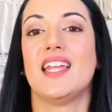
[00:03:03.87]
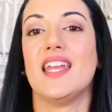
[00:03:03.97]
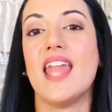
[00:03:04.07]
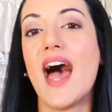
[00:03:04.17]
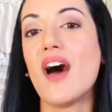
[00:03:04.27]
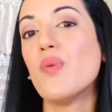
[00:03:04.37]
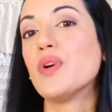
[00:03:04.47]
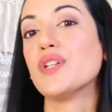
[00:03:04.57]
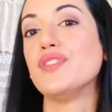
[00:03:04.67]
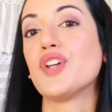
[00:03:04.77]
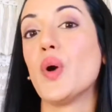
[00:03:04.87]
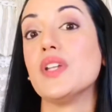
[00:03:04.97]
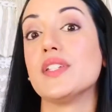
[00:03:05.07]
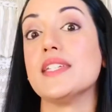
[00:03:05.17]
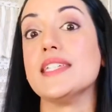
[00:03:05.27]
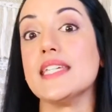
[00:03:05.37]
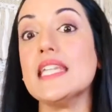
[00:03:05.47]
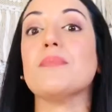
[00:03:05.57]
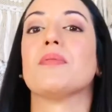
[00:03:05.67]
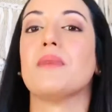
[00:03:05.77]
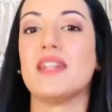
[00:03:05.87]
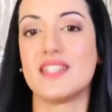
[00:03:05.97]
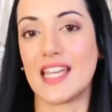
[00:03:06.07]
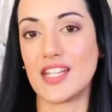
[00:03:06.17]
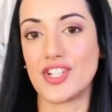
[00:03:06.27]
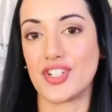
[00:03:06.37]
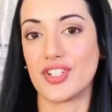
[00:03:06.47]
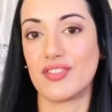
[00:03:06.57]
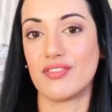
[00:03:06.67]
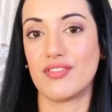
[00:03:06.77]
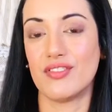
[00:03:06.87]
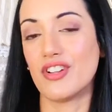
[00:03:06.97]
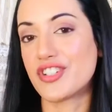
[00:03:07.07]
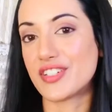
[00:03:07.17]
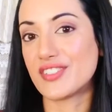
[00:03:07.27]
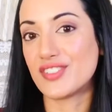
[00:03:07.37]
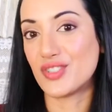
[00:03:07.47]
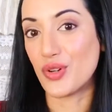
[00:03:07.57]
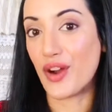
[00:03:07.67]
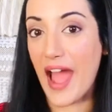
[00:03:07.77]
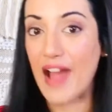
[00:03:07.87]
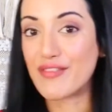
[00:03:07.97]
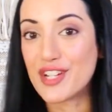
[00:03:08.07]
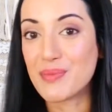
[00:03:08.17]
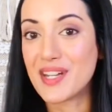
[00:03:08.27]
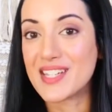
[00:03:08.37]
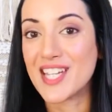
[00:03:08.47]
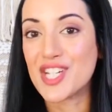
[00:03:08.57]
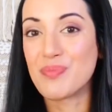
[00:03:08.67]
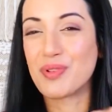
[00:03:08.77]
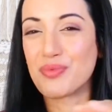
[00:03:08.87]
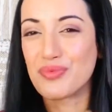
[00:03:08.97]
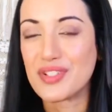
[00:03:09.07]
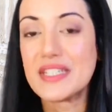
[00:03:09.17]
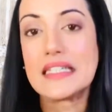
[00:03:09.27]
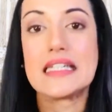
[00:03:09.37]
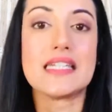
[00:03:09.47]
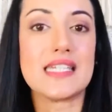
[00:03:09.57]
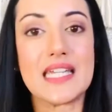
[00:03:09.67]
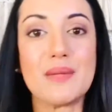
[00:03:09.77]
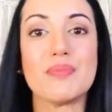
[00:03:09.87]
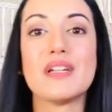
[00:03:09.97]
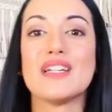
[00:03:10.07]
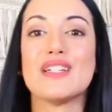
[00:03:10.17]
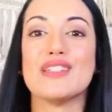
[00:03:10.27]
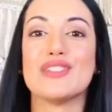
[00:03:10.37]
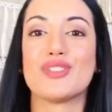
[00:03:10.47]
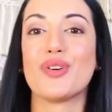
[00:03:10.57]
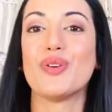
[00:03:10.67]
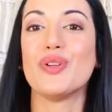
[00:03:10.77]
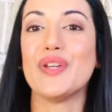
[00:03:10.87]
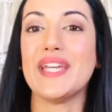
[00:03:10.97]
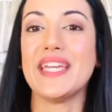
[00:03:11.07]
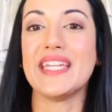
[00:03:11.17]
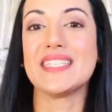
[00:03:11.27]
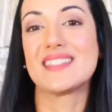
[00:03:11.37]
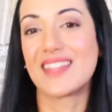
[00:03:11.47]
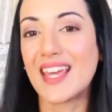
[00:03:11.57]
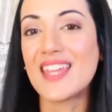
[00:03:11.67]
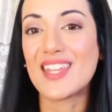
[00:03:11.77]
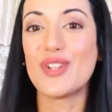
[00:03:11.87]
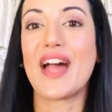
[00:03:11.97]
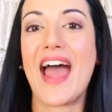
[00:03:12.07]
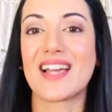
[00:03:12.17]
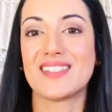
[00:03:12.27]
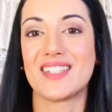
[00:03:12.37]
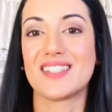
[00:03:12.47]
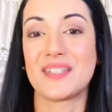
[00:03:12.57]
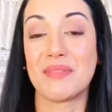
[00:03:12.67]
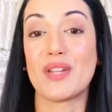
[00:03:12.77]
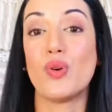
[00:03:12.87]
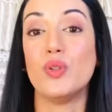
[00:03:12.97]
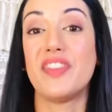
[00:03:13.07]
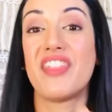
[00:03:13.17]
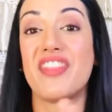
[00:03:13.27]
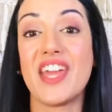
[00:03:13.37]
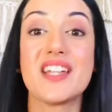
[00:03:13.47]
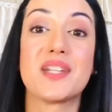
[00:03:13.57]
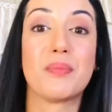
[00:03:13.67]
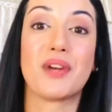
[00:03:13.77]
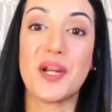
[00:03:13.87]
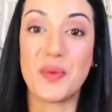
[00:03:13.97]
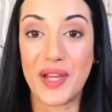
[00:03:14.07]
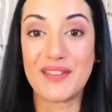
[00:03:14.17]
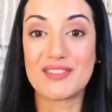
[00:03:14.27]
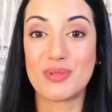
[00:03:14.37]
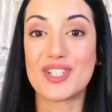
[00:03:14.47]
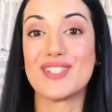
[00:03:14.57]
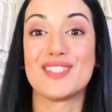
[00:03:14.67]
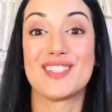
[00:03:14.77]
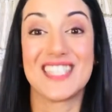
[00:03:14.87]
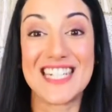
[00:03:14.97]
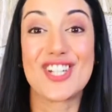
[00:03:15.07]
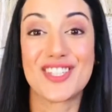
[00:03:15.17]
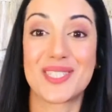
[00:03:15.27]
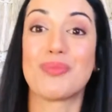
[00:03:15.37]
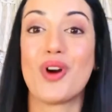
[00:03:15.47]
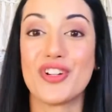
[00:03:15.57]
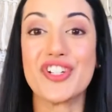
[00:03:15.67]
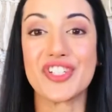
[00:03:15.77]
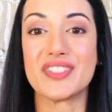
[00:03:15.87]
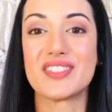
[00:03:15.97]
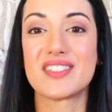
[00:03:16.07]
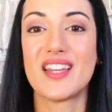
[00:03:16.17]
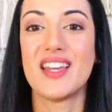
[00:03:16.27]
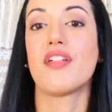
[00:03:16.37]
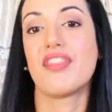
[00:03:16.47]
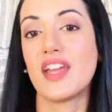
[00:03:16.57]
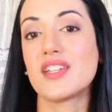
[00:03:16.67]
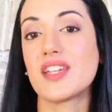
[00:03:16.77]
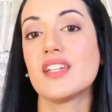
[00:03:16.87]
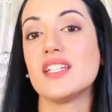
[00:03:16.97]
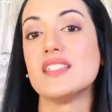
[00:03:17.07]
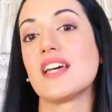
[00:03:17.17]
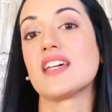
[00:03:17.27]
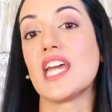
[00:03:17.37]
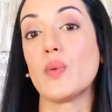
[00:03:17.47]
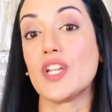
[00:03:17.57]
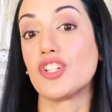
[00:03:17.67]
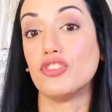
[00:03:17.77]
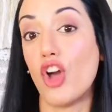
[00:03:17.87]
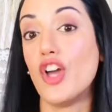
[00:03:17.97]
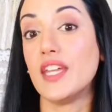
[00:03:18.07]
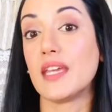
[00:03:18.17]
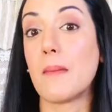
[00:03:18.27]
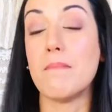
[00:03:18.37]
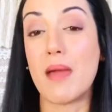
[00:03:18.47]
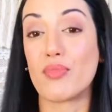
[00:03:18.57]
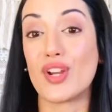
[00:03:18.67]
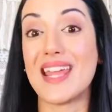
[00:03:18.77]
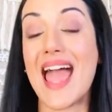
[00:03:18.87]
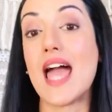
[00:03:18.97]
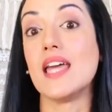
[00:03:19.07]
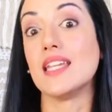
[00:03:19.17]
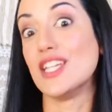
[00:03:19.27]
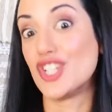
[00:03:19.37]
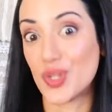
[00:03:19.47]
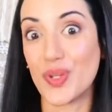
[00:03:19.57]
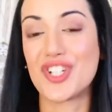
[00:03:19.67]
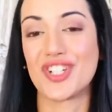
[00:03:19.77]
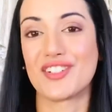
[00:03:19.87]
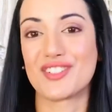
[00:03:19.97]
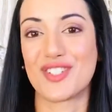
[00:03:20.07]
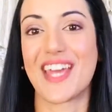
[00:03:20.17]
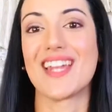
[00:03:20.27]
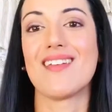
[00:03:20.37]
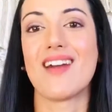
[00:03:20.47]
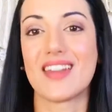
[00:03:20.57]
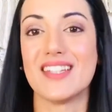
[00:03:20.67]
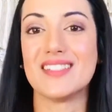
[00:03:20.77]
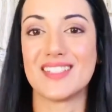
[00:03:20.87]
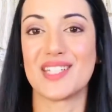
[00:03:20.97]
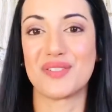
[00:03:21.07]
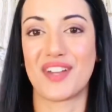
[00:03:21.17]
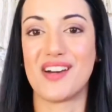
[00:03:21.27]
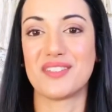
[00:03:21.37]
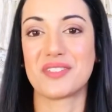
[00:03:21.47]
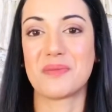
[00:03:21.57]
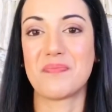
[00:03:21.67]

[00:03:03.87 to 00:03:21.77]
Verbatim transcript: Now what if you go into deep meditation, not just your average meditation, but really deep. So it's there that you'll access something called theta brainwaves, which is into the subconscious. Theta is our gateway to learning, memory, and intuition, so that gut instinct of ours.